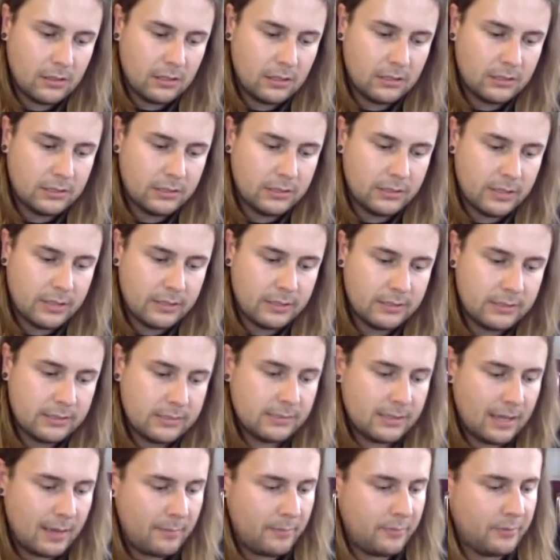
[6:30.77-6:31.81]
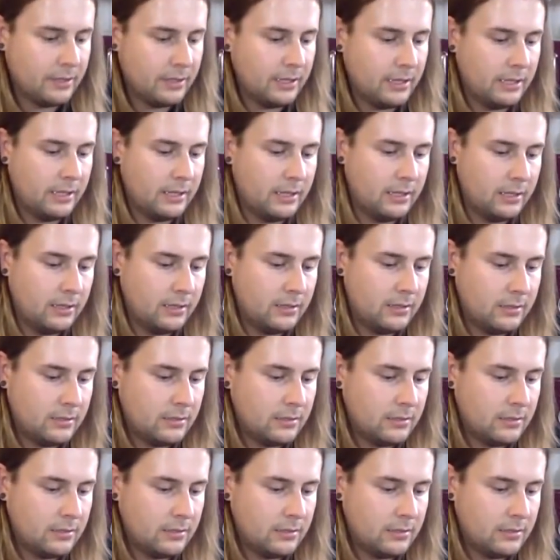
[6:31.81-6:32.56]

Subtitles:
do those separately.